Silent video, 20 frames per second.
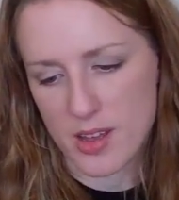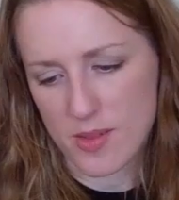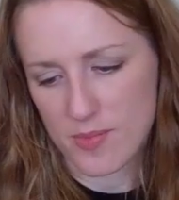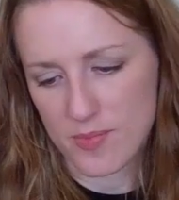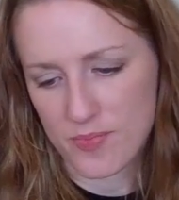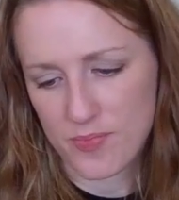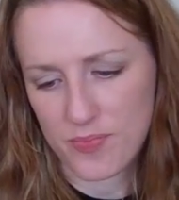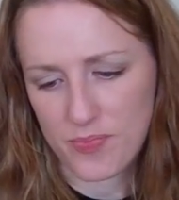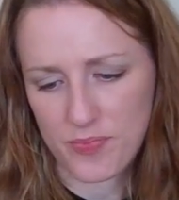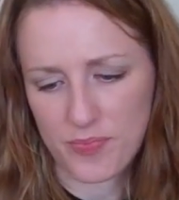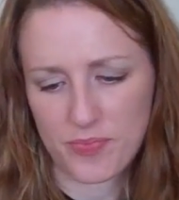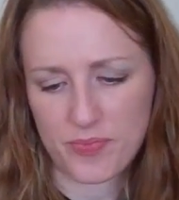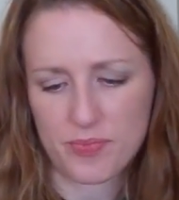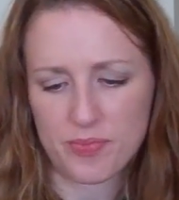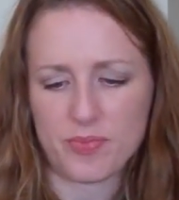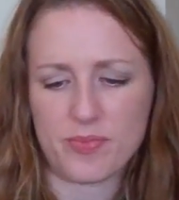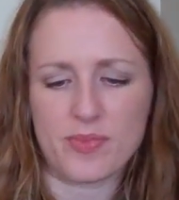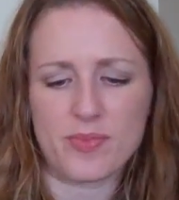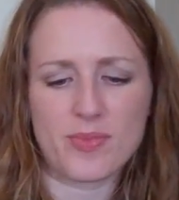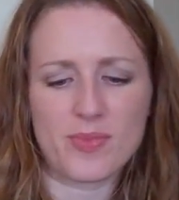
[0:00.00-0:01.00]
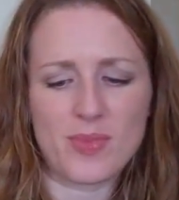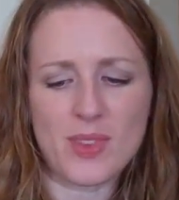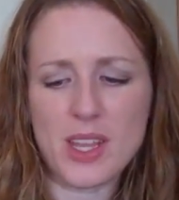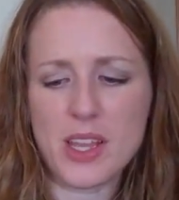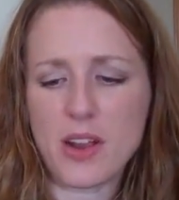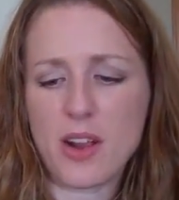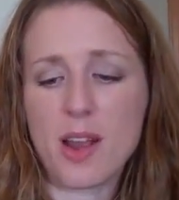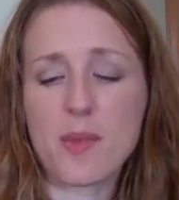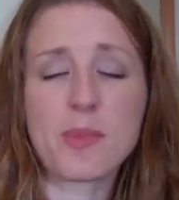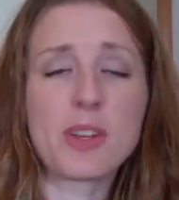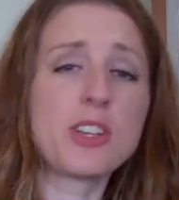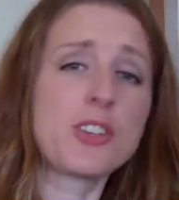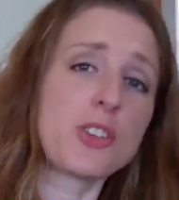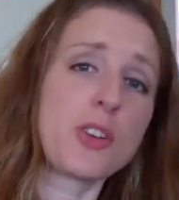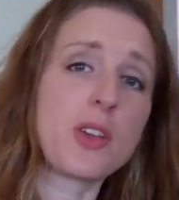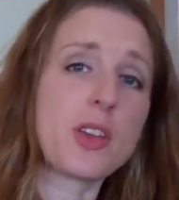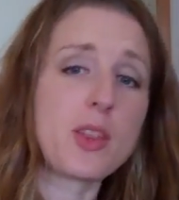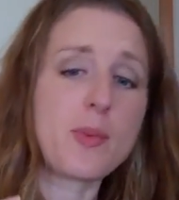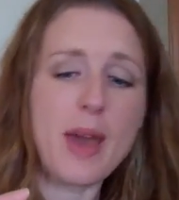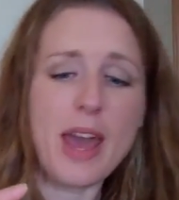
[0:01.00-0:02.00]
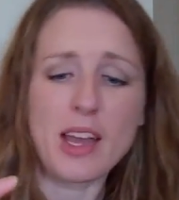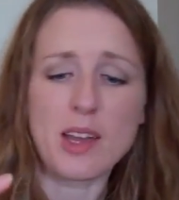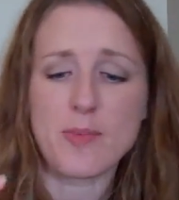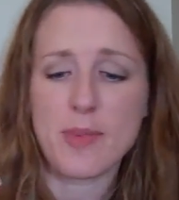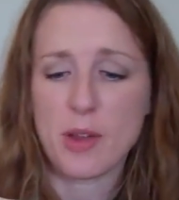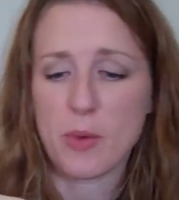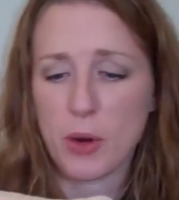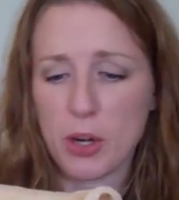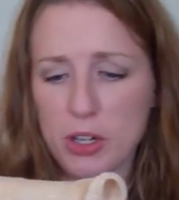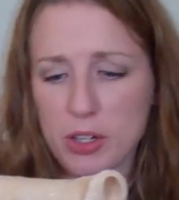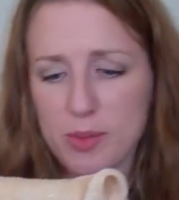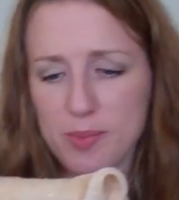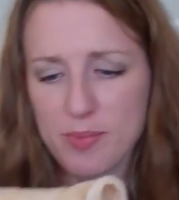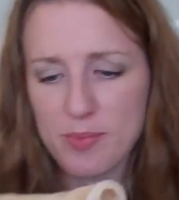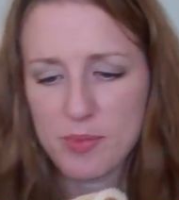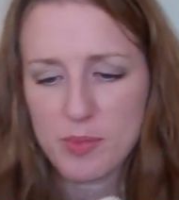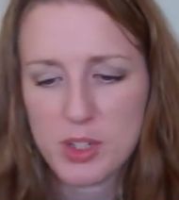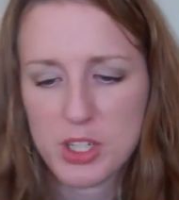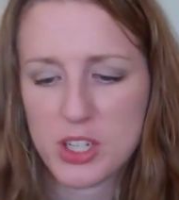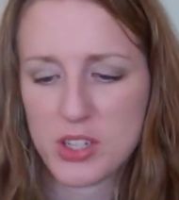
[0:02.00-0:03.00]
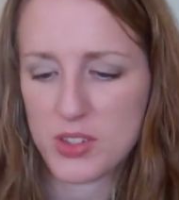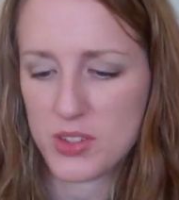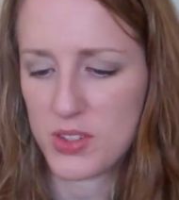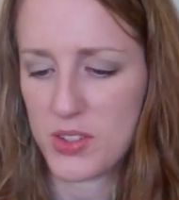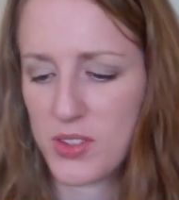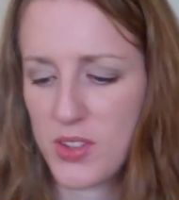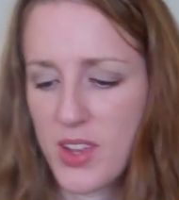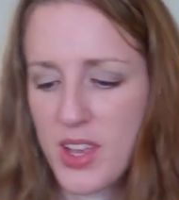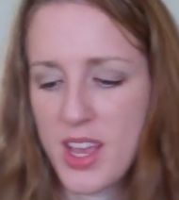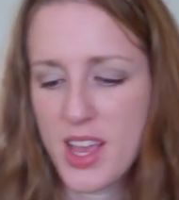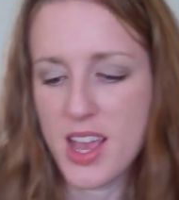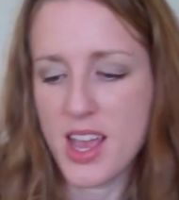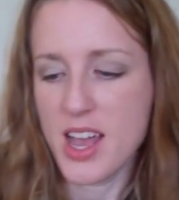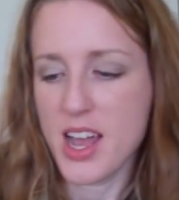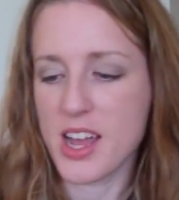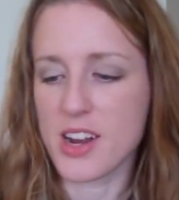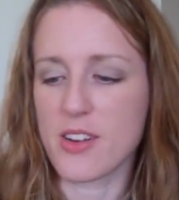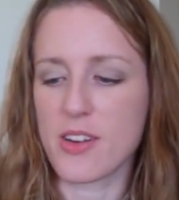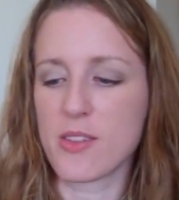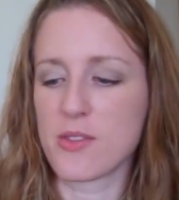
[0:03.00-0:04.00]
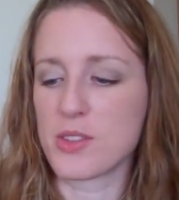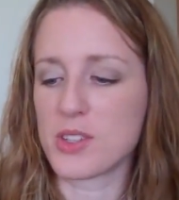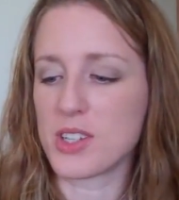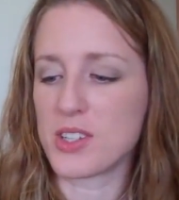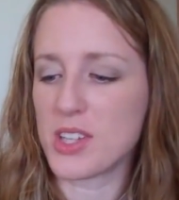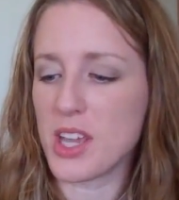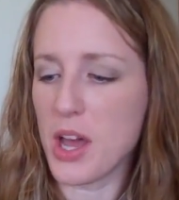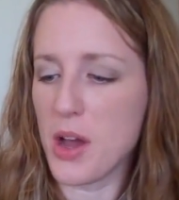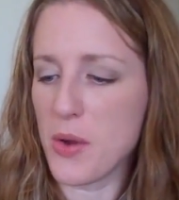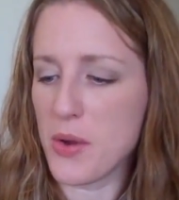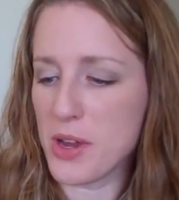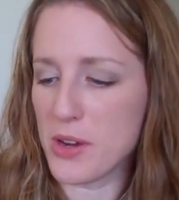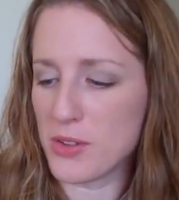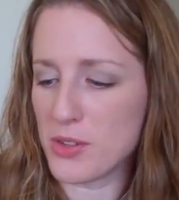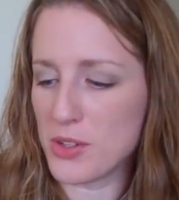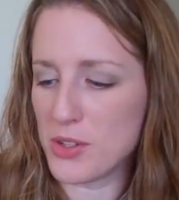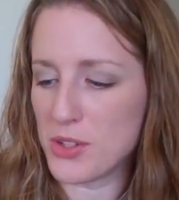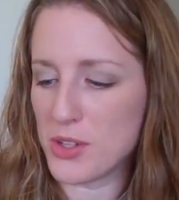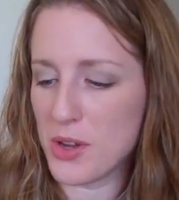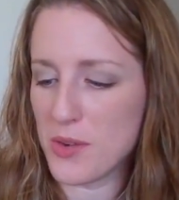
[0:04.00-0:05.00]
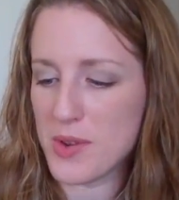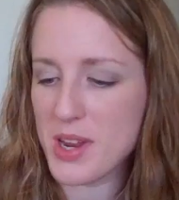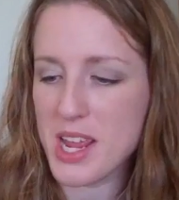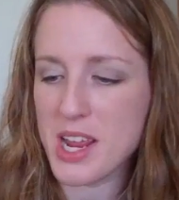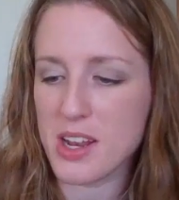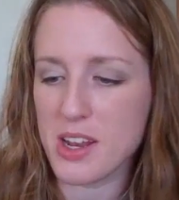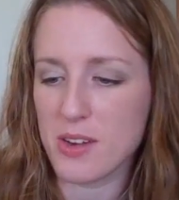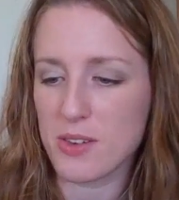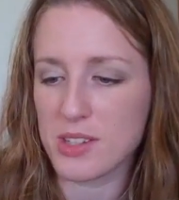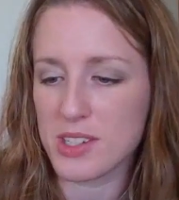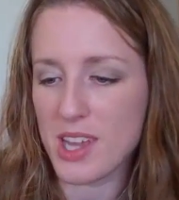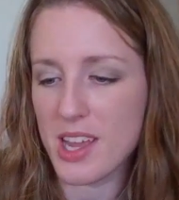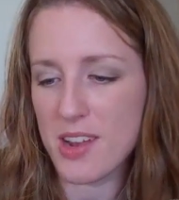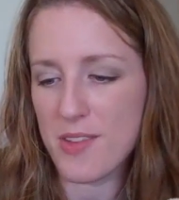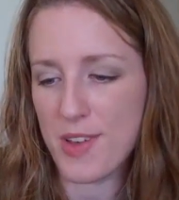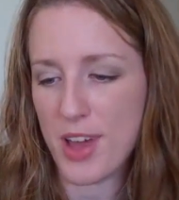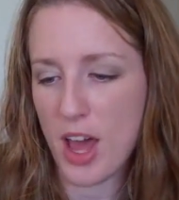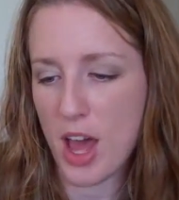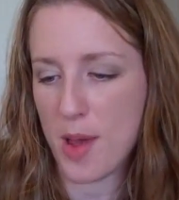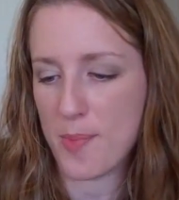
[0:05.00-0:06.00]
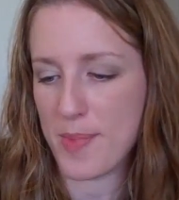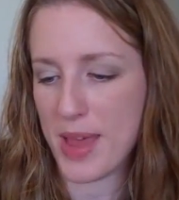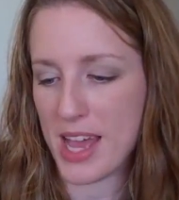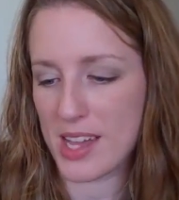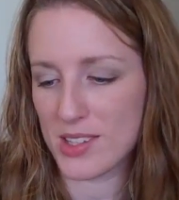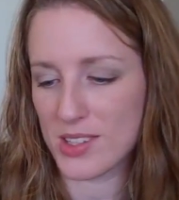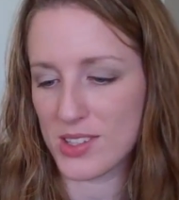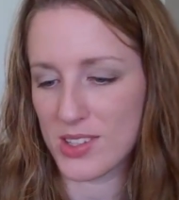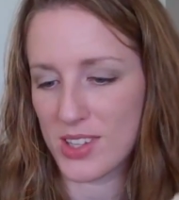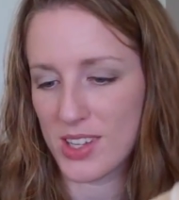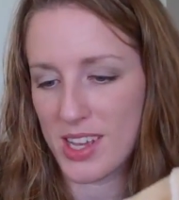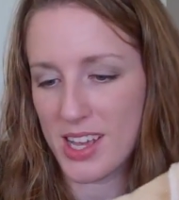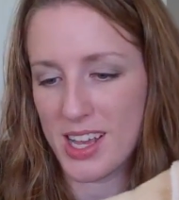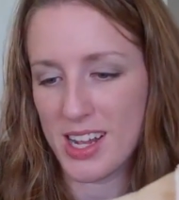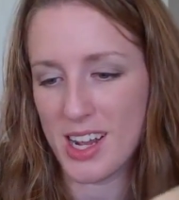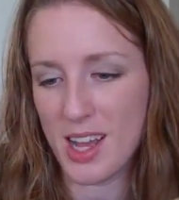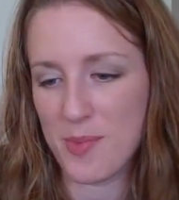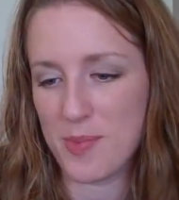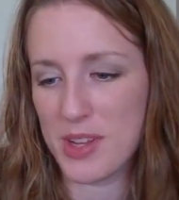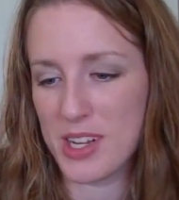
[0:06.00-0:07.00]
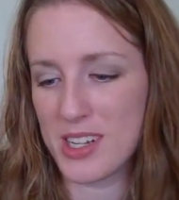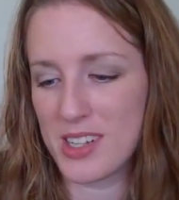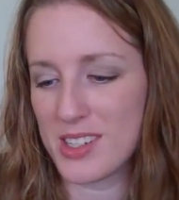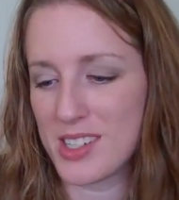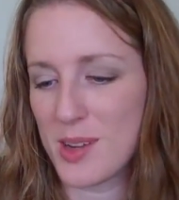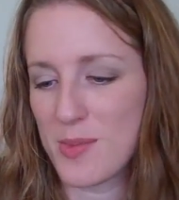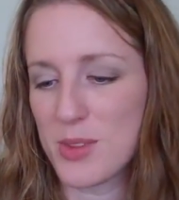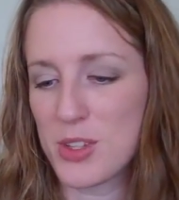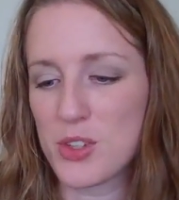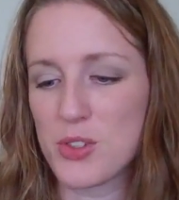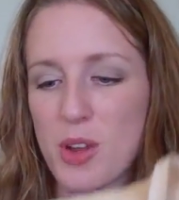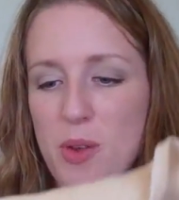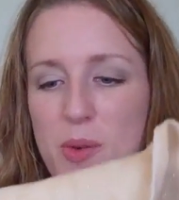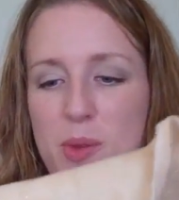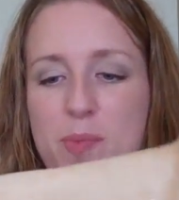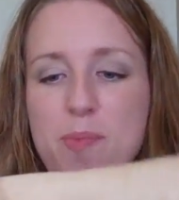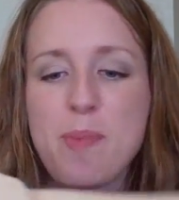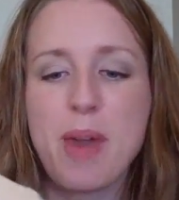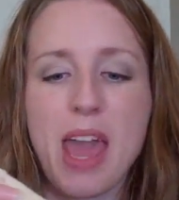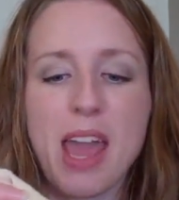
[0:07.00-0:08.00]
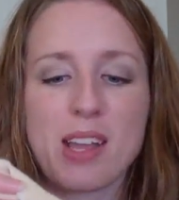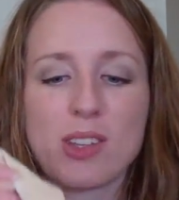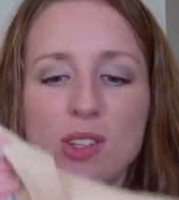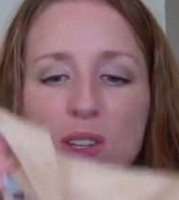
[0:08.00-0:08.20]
Here, I'm going to show you the back of my work, which is, I know everyone's going to say, oh, yours is so neat. No, it's kind of a hot mess. And I'm going to demonstrate with